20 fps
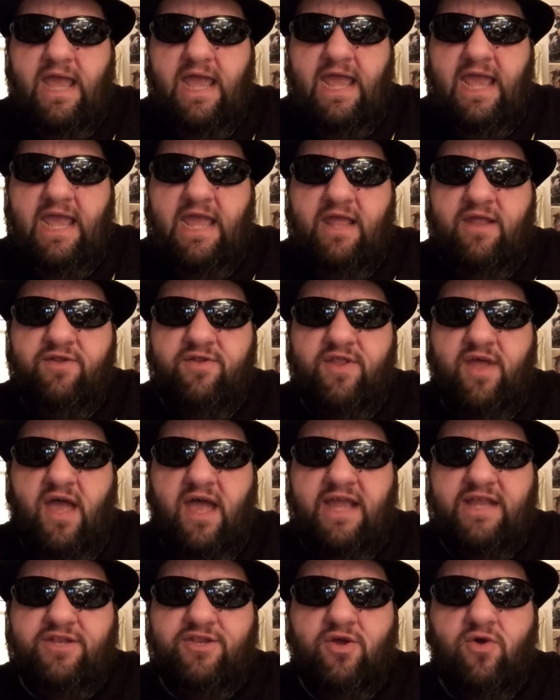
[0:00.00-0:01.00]
And
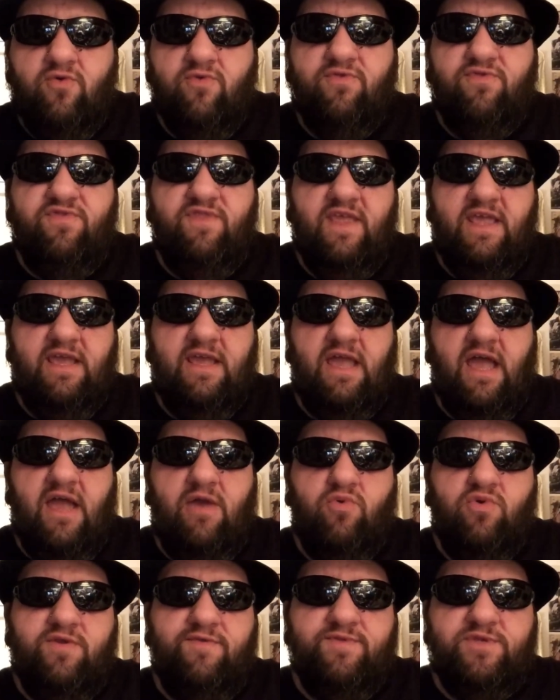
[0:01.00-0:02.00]
I don't think I
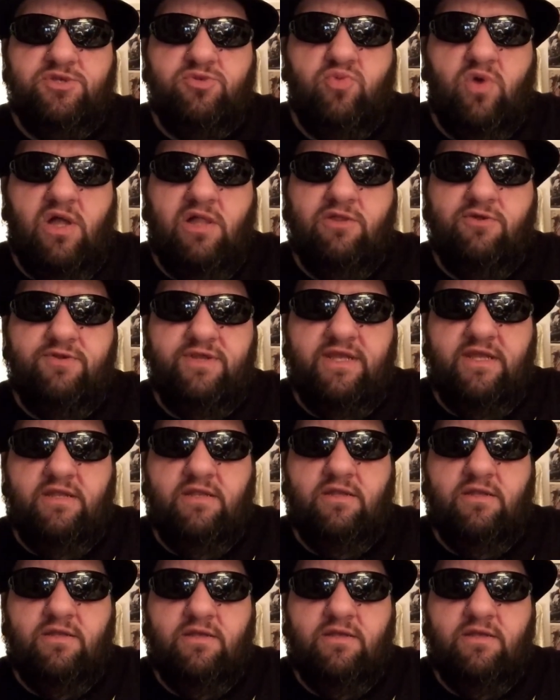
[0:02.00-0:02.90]
would have swallowed it